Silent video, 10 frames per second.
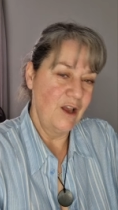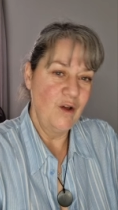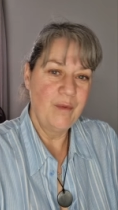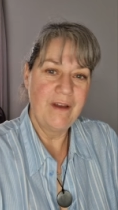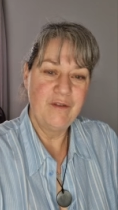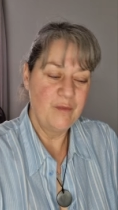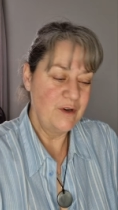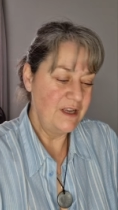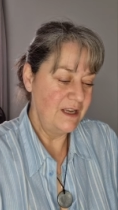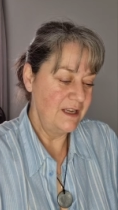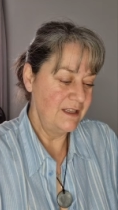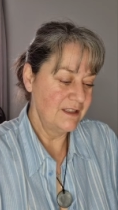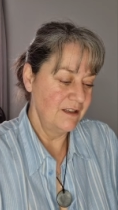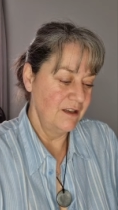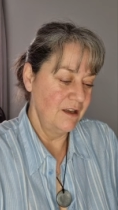I hope everybody
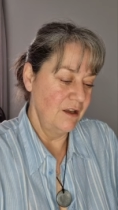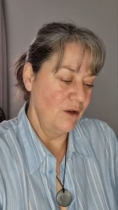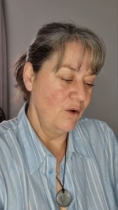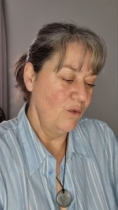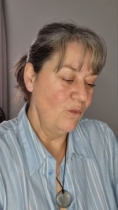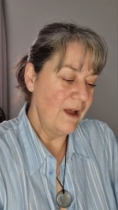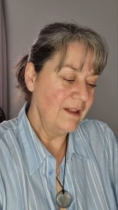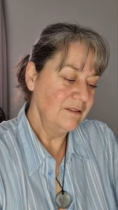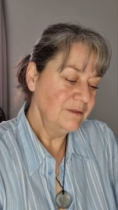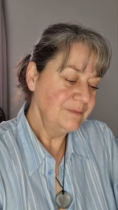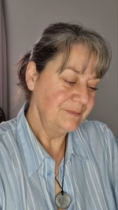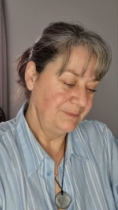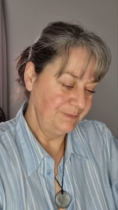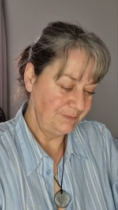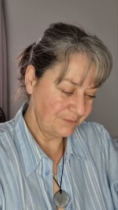is well.
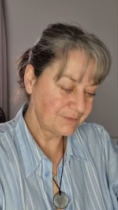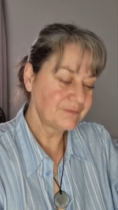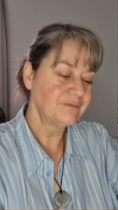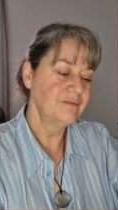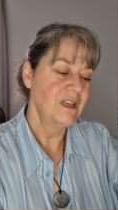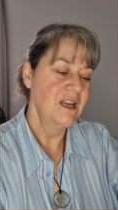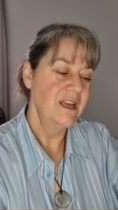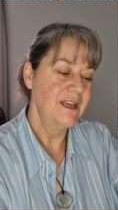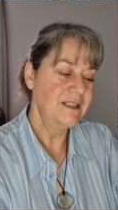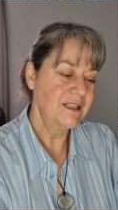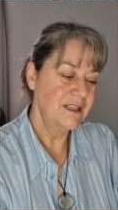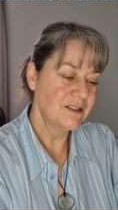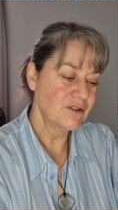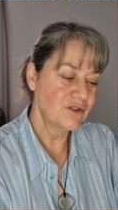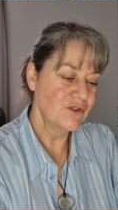It
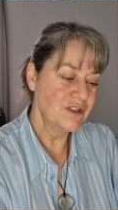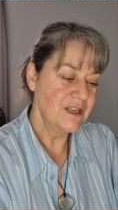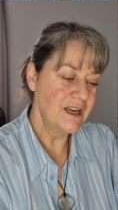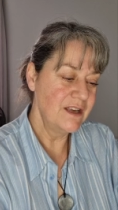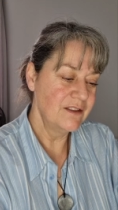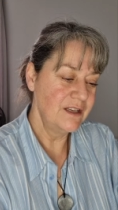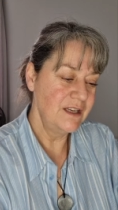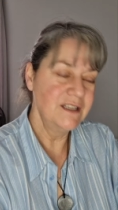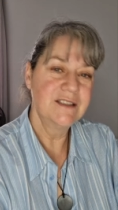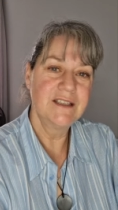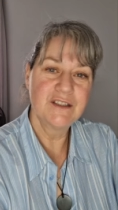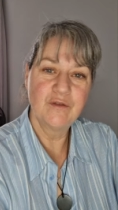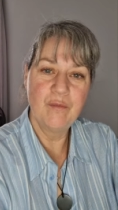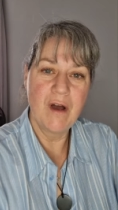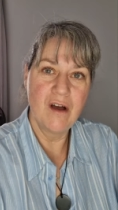is Sunday, the
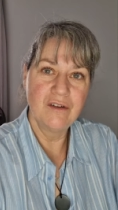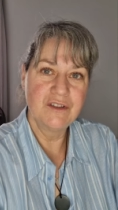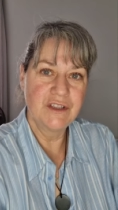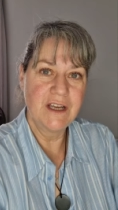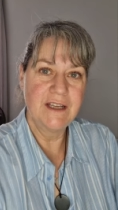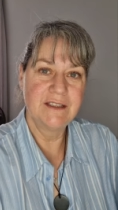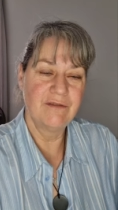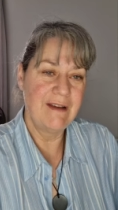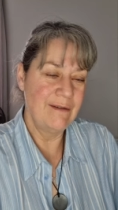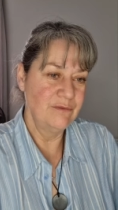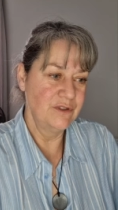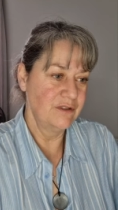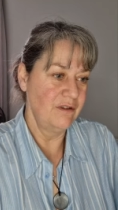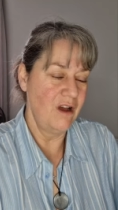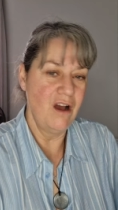6th of March. It's
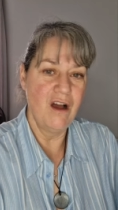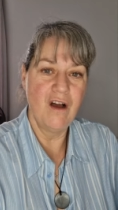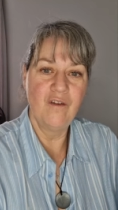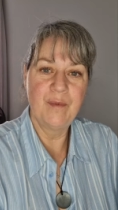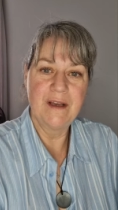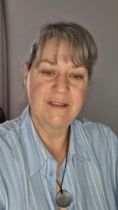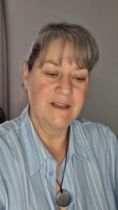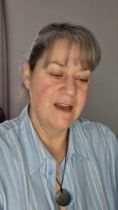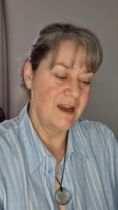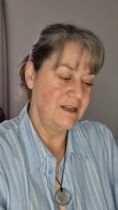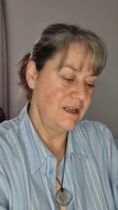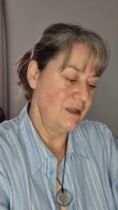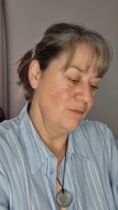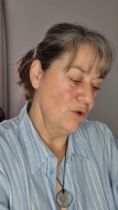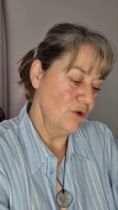around half past nine
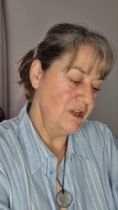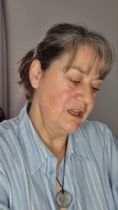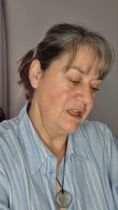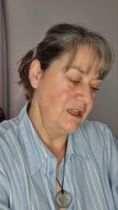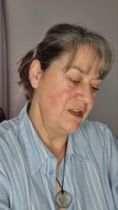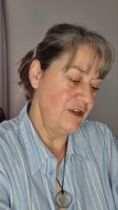in the morning in